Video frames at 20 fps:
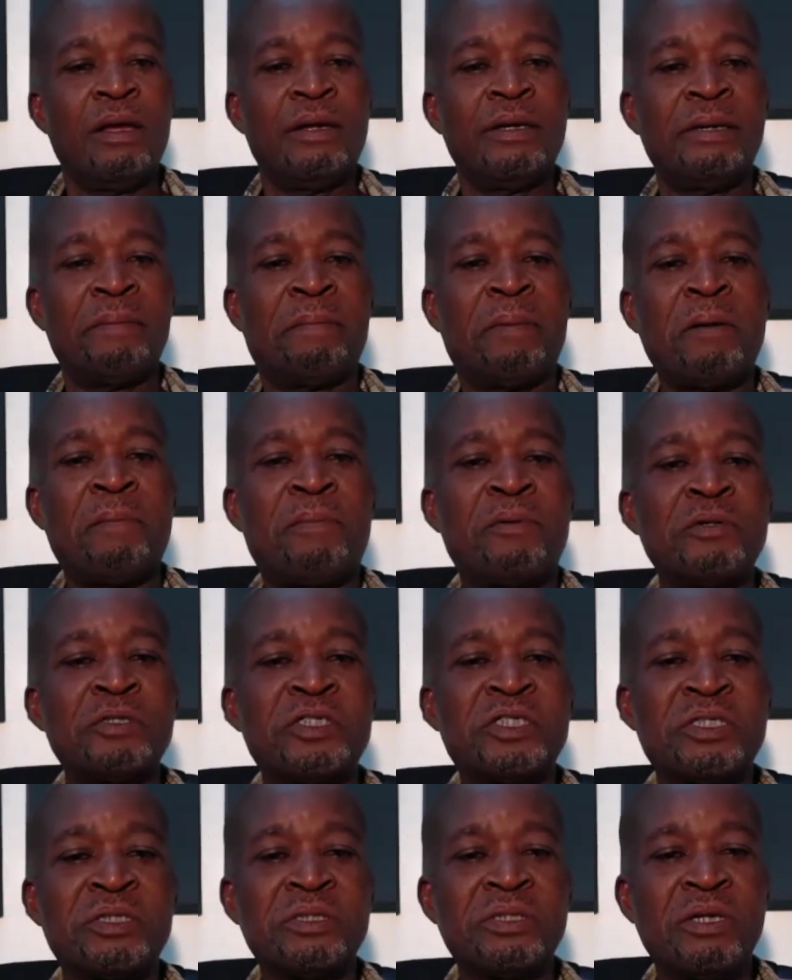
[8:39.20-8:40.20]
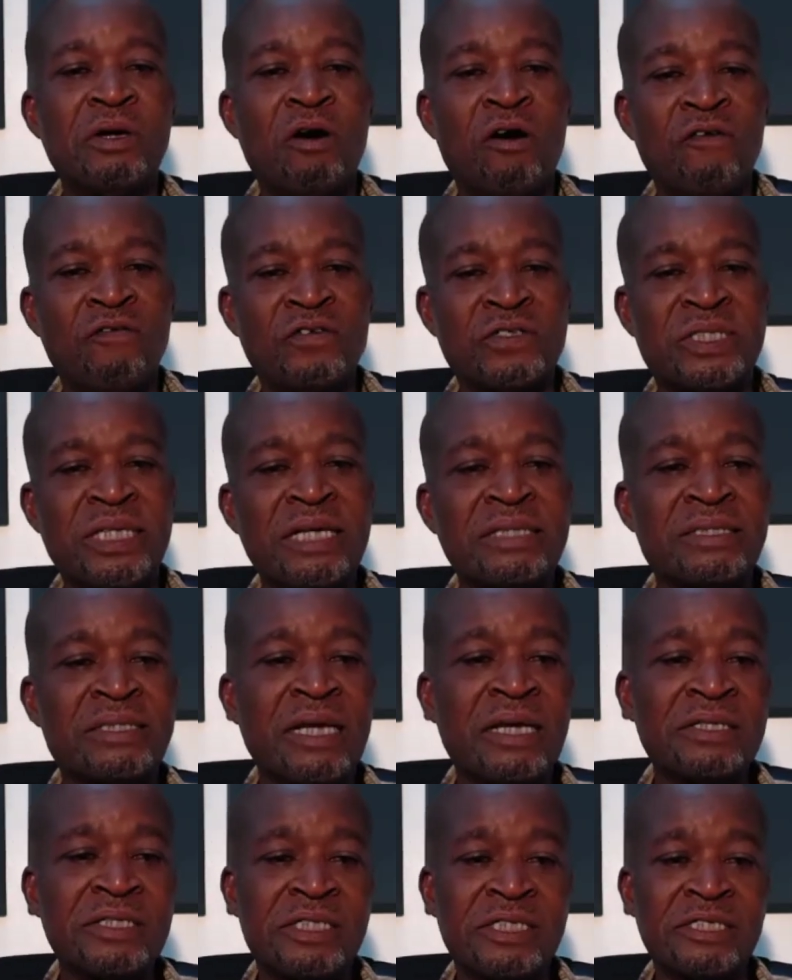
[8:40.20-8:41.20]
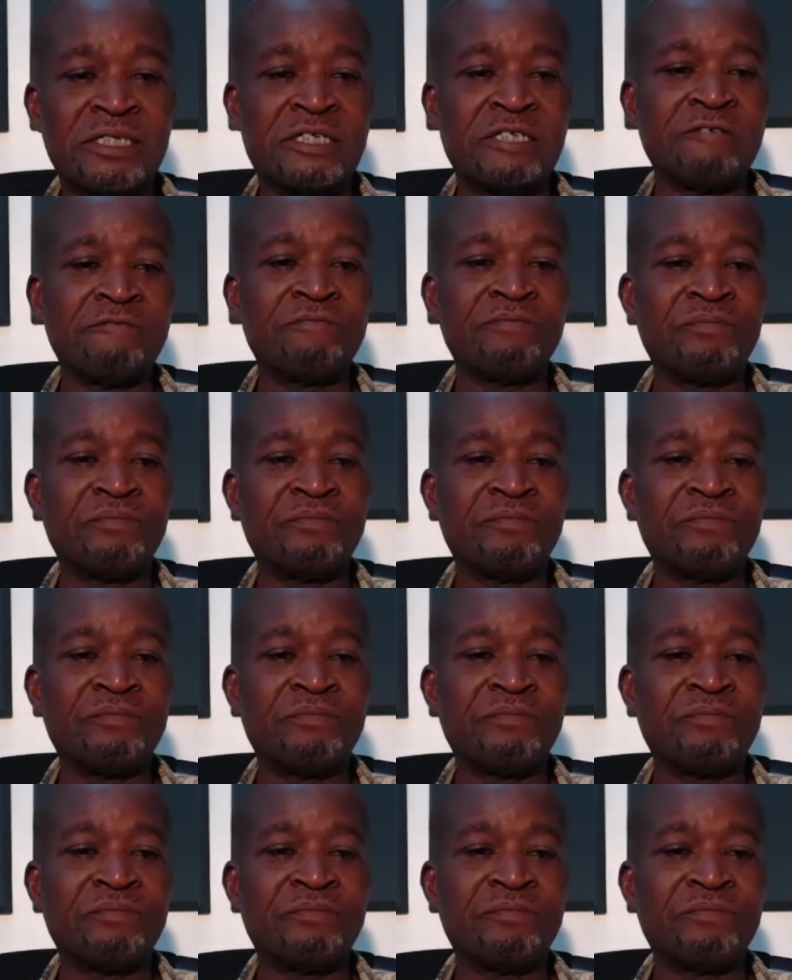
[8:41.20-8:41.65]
The purpose of sentences.